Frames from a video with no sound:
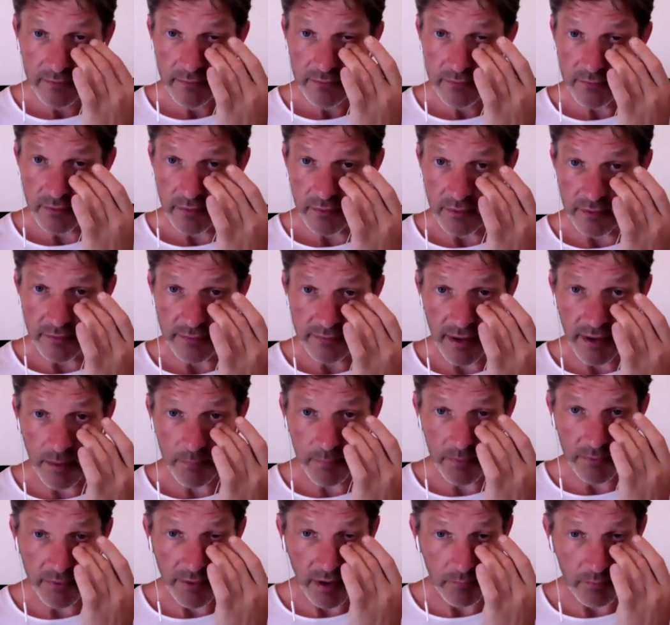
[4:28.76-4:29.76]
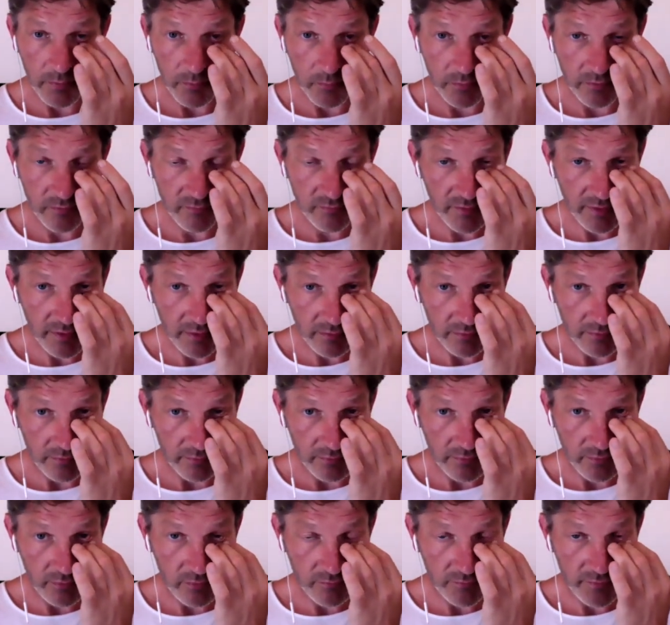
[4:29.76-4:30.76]
You're going to tap on that with 1 finger or
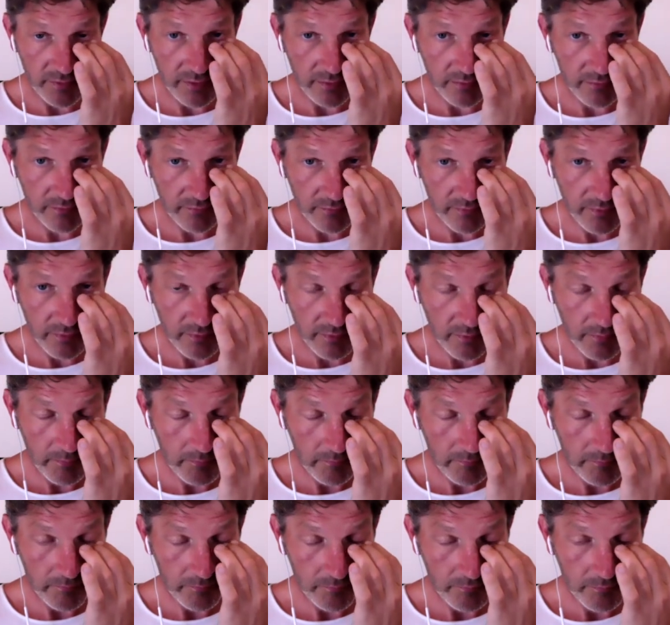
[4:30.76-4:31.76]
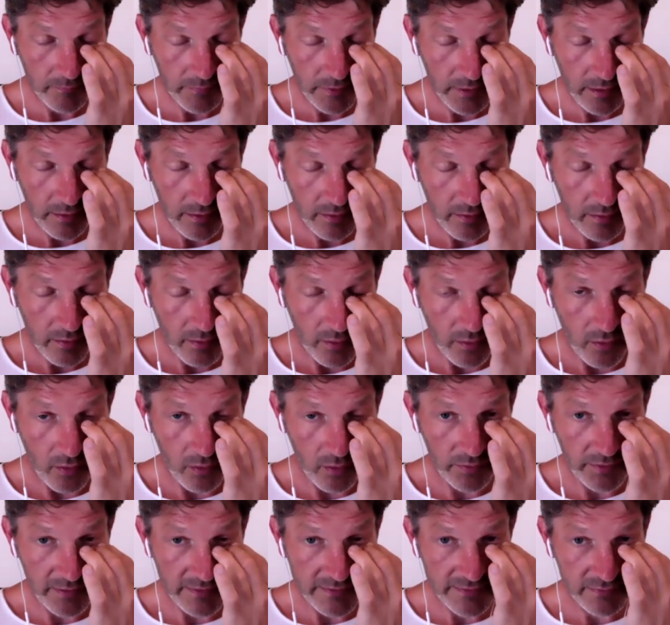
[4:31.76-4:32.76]
2 fingers. All
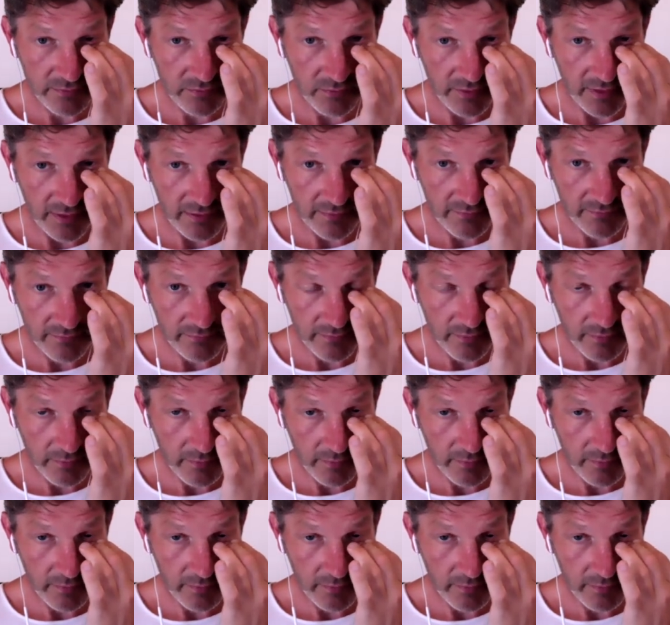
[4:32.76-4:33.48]
this stress.